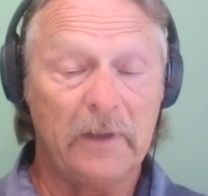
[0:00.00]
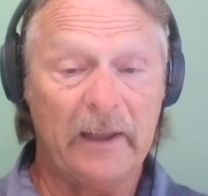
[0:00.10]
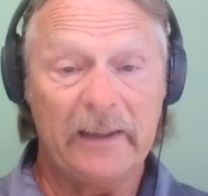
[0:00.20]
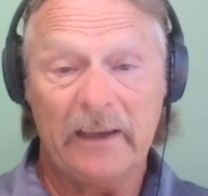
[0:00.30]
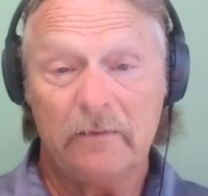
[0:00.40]

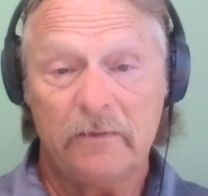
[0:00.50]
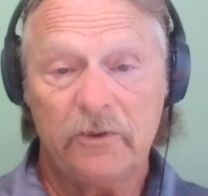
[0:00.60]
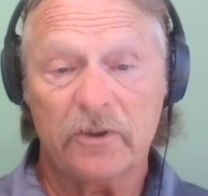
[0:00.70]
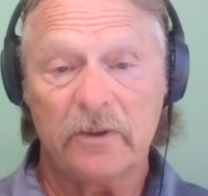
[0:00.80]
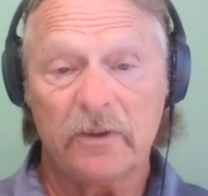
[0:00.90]
And then
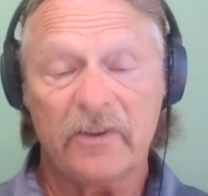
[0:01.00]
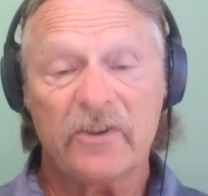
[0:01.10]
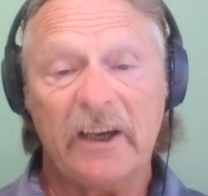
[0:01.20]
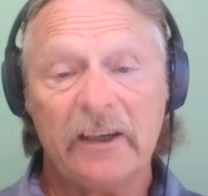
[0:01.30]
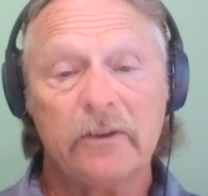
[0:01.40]
just as a
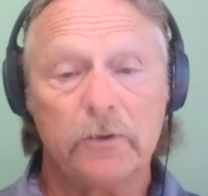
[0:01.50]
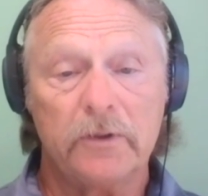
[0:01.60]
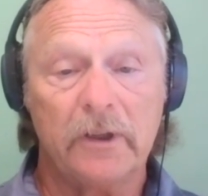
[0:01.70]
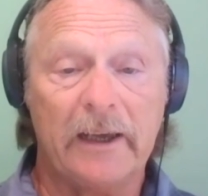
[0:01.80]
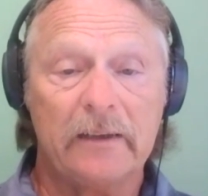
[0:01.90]
side
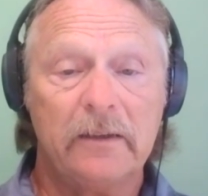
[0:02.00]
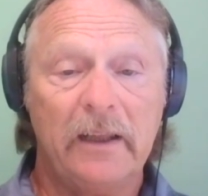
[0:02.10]
note to that,